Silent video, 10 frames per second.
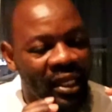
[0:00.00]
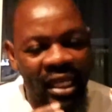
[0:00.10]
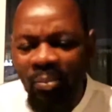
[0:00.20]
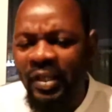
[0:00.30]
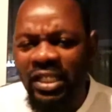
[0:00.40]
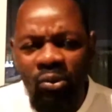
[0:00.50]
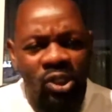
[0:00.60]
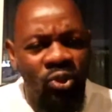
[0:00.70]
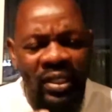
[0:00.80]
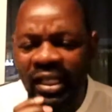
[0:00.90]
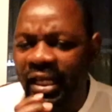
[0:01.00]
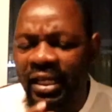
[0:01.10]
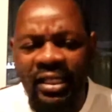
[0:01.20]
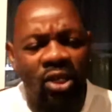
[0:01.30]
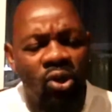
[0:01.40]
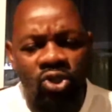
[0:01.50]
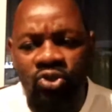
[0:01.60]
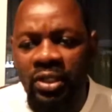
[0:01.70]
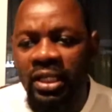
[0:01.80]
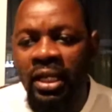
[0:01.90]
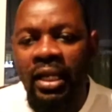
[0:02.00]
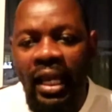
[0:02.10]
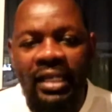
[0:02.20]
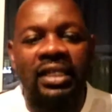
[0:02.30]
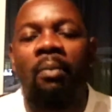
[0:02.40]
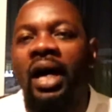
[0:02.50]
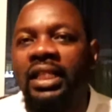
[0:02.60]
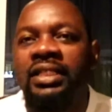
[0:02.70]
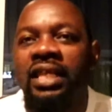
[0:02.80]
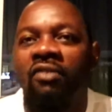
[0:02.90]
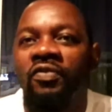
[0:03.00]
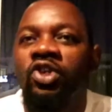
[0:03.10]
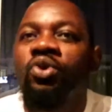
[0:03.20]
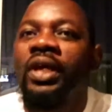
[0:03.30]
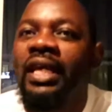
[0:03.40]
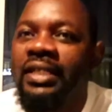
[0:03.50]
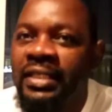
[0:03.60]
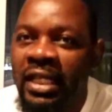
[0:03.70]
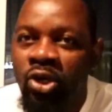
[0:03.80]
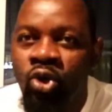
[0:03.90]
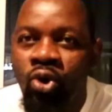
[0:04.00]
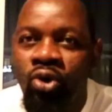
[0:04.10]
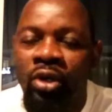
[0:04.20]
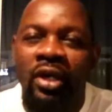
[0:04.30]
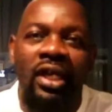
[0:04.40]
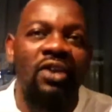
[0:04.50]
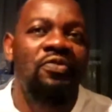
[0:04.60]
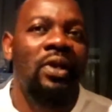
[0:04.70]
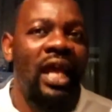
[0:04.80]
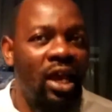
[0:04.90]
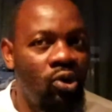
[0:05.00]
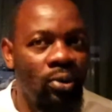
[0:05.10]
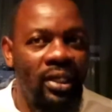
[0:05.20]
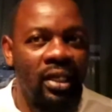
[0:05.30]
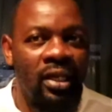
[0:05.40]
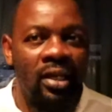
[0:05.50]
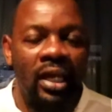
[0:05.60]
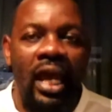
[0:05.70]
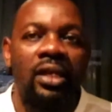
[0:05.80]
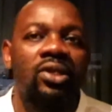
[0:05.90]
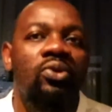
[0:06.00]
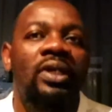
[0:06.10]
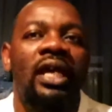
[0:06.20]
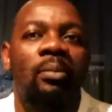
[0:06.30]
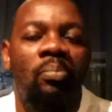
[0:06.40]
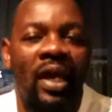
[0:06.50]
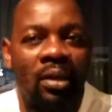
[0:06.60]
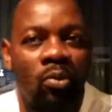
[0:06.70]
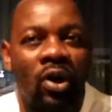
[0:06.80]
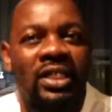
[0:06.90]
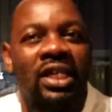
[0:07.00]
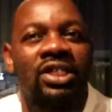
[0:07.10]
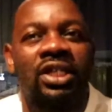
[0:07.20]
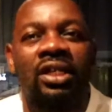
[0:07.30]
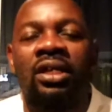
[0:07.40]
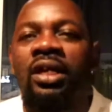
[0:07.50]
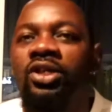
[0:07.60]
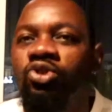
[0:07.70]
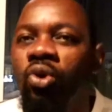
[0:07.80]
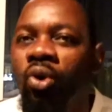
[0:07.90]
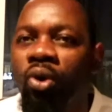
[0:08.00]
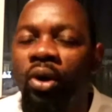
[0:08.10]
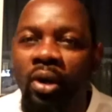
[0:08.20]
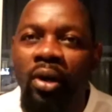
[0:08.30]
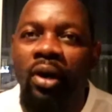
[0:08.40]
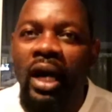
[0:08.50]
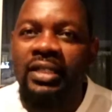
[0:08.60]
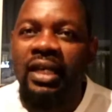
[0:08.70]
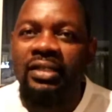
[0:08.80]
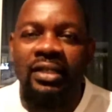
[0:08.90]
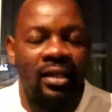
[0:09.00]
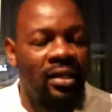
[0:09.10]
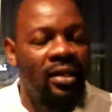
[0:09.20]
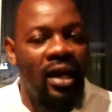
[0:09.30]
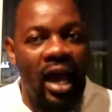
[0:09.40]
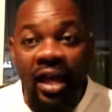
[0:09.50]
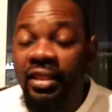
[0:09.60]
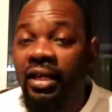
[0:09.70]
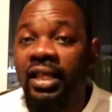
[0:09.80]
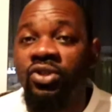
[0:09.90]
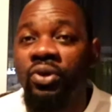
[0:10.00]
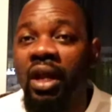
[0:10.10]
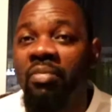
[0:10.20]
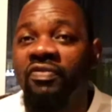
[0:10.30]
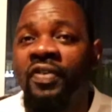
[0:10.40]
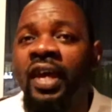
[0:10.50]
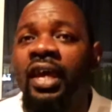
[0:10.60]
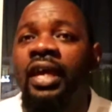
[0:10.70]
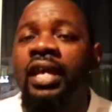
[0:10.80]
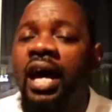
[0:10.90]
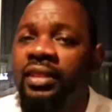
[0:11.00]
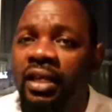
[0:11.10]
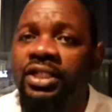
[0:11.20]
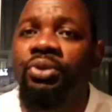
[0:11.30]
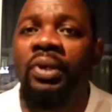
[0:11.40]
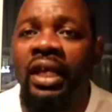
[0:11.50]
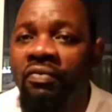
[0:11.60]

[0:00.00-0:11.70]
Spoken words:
that person will do the cleaning, the laundry, and some other stuff. You can still cook if you like cooking, and you can pay more attention to Asante. I think that's going to be fair, and I think she will